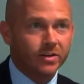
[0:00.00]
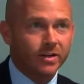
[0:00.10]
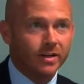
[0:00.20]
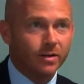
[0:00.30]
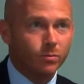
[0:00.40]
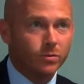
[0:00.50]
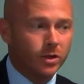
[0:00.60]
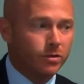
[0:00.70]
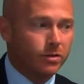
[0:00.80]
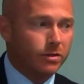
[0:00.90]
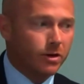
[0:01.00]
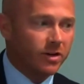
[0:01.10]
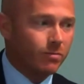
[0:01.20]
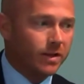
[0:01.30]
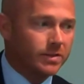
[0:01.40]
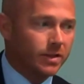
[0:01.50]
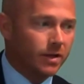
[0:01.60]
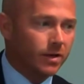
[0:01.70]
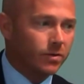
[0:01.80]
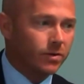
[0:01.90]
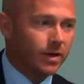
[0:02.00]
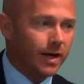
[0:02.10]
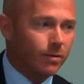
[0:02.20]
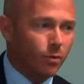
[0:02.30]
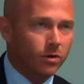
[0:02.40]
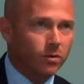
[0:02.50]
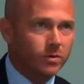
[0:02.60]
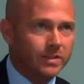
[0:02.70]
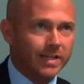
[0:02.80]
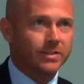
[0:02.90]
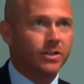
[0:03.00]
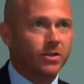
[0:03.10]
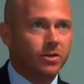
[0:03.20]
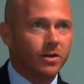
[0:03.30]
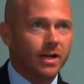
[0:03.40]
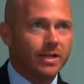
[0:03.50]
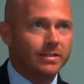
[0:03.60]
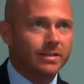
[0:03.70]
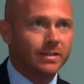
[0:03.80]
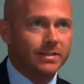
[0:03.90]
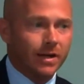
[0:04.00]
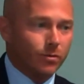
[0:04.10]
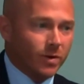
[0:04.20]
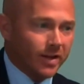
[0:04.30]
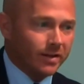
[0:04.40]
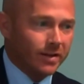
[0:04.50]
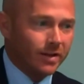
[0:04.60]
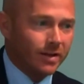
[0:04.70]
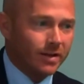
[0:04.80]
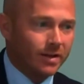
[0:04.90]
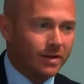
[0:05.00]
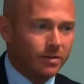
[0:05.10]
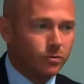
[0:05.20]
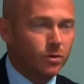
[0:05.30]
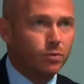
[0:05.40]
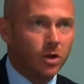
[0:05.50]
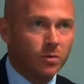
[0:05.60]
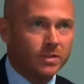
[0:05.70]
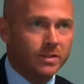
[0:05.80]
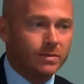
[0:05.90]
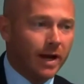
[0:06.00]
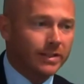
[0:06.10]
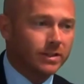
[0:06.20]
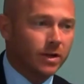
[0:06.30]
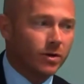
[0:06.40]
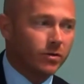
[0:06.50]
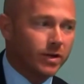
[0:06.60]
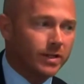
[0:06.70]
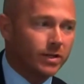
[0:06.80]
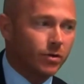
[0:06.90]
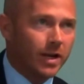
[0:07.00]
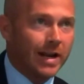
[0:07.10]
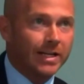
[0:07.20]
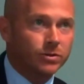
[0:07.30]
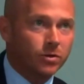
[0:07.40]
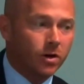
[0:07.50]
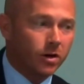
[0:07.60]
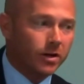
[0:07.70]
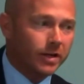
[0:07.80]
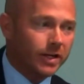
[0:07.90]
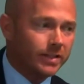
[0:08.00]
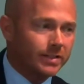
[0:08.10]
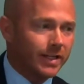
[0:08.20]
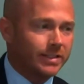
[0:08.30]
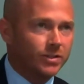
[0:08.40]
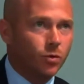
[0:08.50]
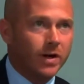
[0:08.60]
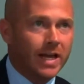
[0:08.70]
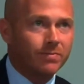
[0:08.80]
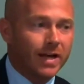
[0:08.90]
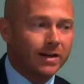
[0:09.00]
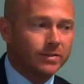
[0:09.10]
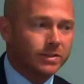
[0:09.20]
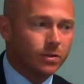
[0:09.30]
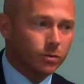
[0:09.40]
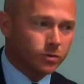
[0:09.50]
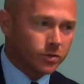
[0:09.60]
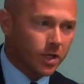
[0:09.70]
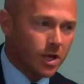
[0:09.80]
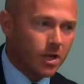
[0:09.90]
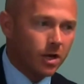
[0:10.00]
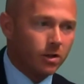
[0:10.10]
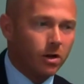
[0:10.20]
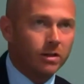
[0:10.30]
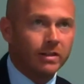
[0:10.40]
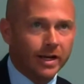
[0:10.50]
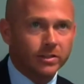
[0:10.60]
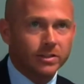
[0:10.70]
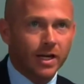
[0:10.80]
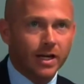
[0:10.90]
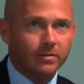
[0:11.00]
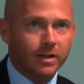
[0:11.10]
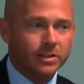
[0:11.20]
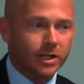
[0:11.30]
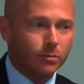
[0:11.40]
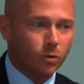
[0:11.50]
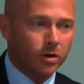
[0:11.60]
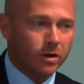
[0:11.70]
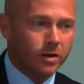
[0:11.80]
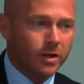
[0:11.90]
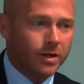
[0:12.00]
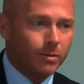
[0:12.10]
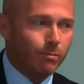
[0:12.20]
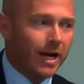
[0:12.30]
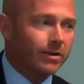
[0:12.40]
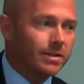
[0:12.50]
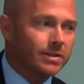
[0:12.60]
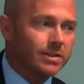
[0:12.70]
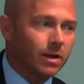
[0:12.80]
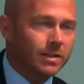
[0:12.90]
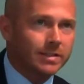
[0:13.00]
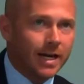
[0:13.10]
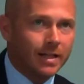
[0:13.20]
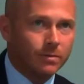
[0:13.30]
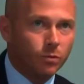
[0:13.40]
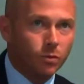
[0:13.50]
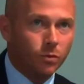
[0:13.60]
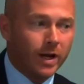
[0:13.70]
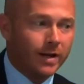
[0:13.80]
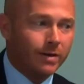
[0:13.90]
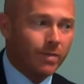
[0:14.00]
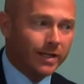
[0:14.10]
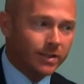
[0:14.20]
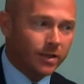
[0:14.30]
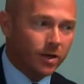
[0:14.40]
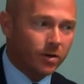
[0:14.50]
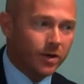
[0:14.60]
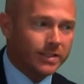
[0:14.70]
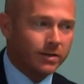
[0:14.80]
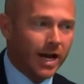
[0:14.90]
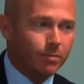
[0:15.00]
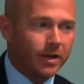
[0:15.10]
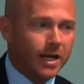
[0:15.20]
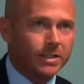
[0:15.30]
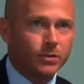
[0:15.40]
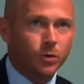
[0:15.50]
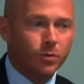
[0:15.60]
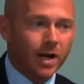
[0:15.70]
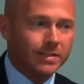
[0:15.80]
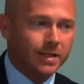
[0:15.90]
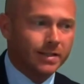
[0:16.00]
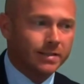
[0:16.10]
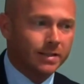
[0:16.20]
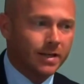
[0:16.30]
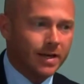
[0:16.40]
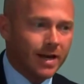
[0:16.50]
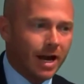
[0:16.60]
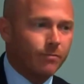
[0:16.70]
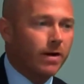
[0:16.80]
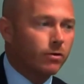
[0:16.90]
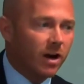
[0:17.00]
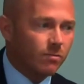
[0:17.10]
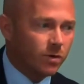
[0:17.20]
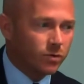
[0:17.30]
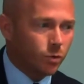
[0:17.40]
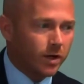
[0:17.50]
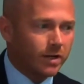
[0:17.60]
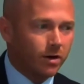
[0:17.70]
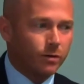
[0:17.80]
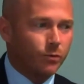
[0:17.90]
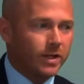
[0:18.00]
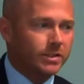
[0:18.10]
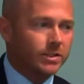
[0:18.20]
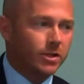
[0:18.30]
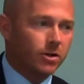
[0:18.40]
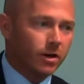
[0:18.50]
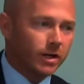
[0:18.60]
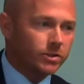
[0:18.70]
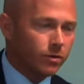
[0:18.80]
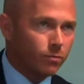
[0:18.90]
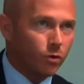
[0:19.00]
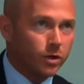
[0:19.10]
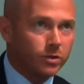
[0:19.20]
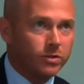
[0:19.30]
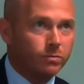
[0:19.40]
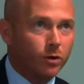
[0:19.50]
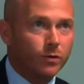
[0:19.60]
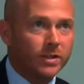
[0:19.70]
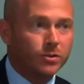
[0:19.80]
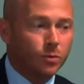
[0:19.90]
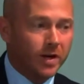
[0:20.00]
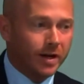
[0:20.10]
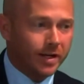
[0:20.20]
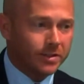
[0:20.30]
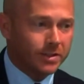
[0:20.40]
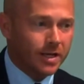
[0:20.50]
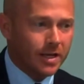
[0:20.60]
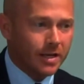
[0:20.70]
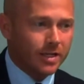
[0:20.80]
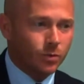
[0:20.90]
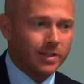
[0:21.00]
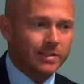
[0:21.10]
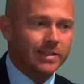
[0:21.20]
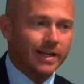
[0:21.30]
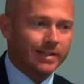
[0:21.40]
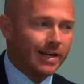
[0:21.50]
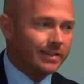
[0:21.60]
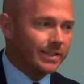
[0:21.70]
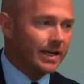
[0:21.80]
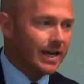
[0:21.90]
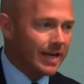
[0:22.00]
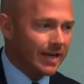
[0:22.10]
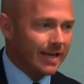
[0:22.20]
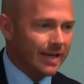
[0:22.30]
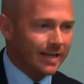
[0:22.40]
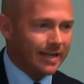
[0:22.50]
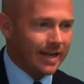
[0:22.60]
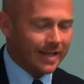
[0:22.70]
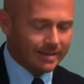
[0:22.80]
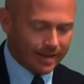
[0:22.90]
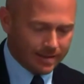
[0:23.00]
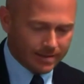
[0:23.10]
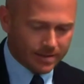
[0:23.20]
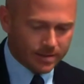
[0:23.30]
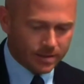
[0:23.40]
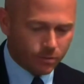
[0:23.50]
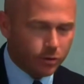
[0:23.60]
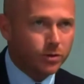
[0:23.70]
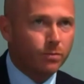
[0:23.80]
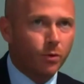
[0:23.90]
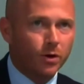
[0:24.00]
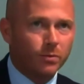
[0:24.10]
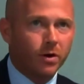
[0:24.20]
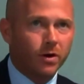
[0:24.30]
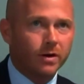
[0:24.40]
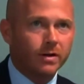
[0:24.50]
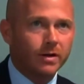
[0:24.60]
30 months ago, our border was as secure as it has ever been. Through diplomacy, Mexico agreed to create a National Guard and station 28,000 soldiers along their side of our shared border. Migrants that sought asylum waited in Mexico as their applications were processed. Our federal government was working hard to finish securing our southern border using both physical barriers as well as technology. And I think this is the most important part.